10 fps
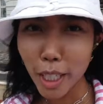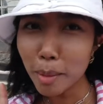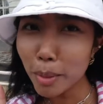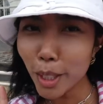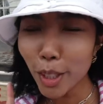
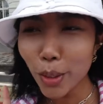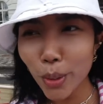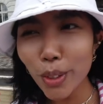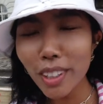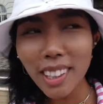Trams are
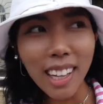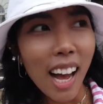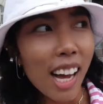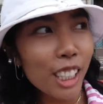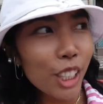cool
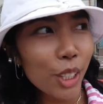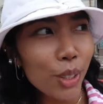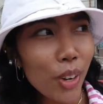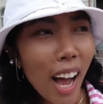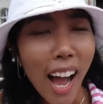until
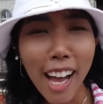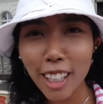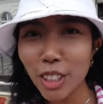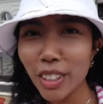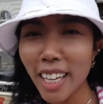you
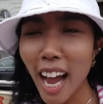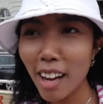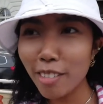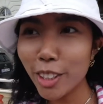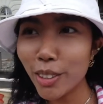actually
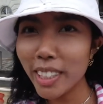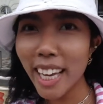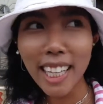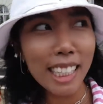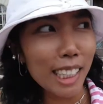have to
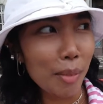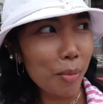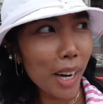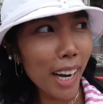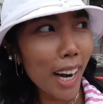take it
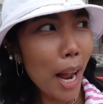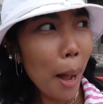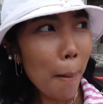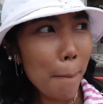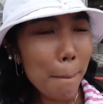somewhere.
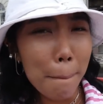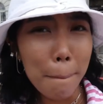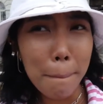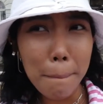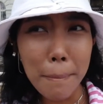
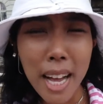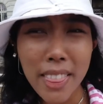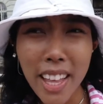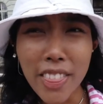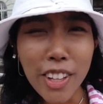
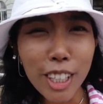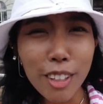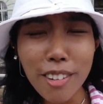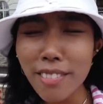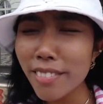And then
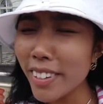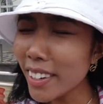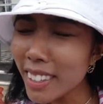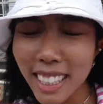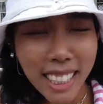they're
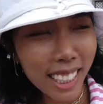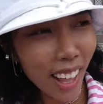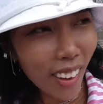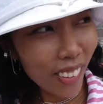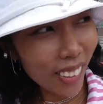very
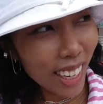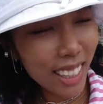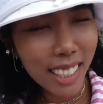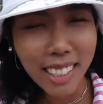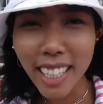slow and
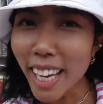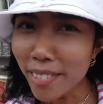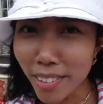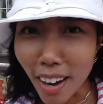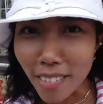they take
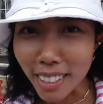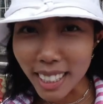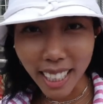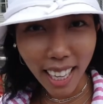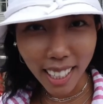forever
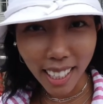to get